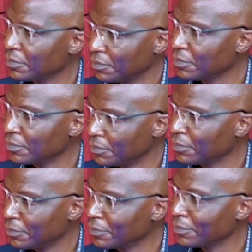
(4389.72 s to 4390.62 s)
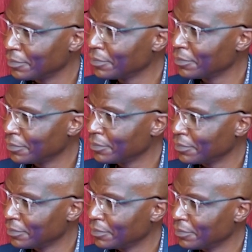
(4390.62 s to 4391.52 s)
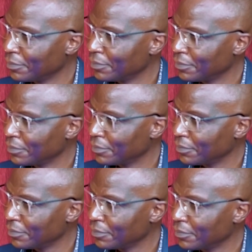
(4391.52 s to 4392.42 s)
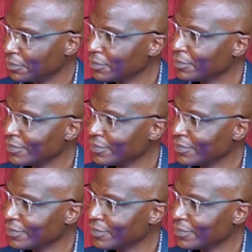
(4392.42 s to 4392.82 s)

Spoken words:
Those police have been, they're more welcoming.